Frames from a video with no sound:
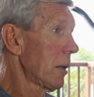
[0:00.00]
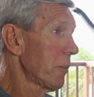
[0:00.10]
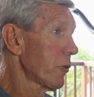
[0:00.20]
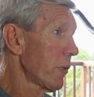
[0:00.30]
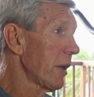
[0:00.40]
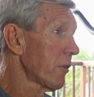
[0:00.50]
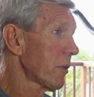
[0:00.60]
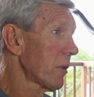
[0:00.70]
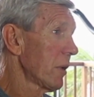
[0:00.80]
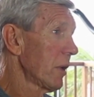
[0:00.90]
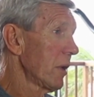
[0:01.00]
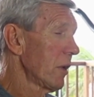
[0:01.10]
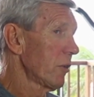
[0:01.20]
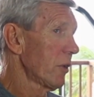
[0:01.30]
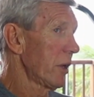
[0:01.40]
must rest.
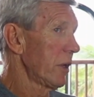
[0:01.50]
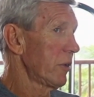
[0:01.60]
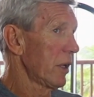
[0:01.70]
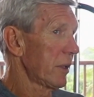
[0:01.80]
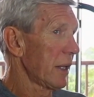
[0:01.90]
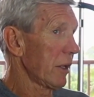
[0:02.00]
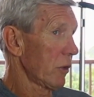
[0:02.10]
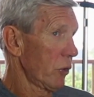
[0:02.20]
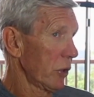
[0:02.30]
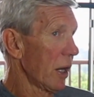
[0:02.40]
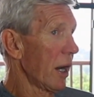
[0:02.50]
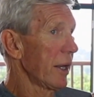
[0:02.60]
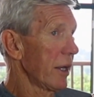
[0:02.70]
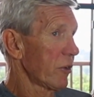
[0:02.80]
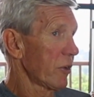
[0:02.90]
So is that good
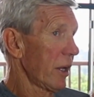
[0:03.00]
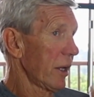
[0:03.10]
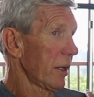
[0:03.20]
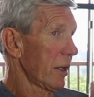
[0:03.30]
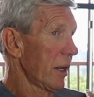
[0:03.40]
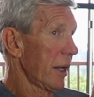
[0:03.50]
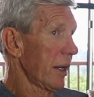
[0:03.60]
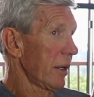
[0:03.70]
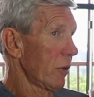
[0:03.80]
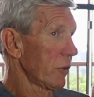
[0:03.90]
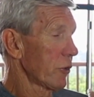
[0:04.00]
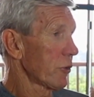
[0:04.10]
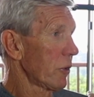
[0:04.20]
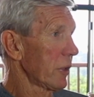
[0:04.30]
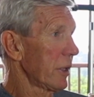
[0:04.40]
guy here saying, hey, on the
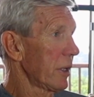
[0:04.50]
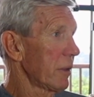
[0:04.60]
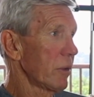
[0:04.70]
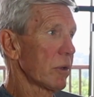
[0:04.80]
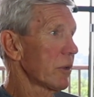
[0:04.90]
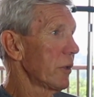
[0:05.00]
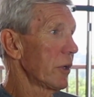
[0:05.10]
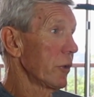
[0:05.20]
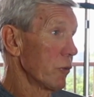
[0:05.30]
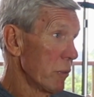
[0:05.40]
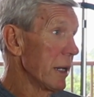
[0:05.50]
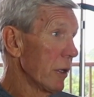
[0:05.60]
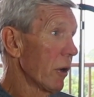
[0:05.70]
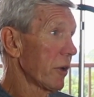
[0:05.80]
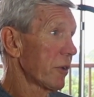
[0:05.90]
shoulder here, look, you
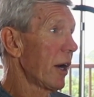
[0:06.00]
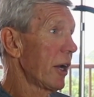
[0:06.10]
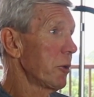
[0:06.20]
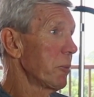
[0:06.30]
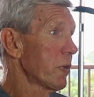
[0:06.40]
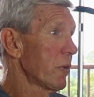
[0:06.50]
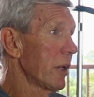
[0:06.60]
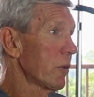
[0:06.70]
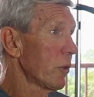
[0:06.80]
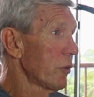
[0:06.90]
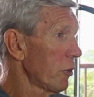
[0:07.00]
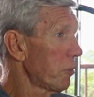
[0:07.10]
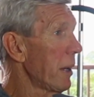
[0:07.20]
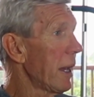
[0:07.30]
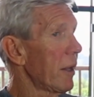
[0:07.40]
really are tired, you must rest? Or is this
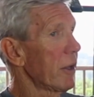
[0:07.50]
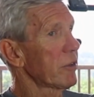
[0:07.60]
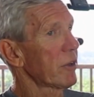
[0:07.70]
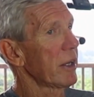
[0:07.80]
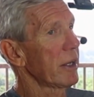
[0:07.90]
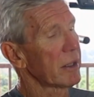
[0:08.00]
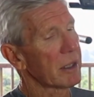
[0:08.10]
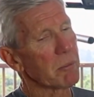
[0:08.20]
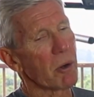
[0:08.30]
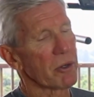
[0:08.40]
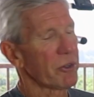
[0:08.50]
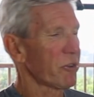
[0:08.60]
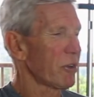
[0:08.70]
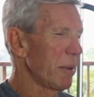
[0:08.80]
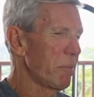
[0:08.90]
bad oak saying, yeah, come on,
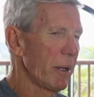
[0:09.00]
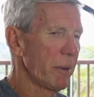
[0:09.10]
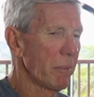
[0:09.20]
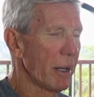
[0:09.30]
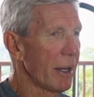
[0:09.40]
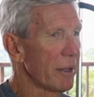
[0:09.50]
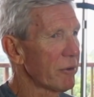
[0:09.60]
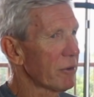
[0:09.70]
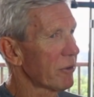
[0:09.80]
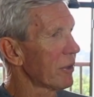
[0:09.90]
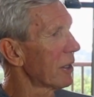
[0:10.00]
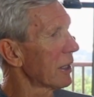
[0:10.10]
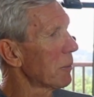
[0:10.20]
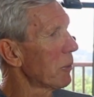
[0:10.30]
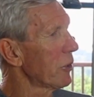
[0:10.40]
just sleep in, man. Just,
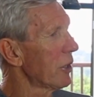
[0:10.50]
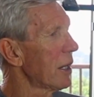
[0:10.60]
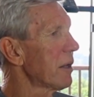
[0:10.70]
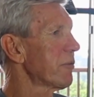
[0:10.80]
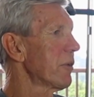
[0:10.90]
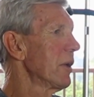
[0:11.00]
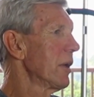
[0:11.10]
come on, you don't have to,